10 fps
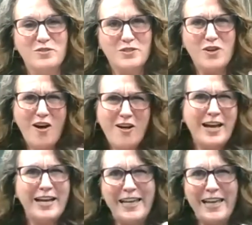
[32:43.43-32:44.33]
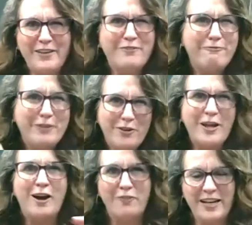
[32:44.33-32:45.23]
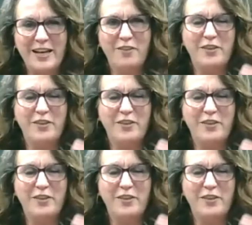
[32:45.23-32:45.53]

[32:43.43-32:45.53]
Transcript: So it's all kind of getting figured out right now.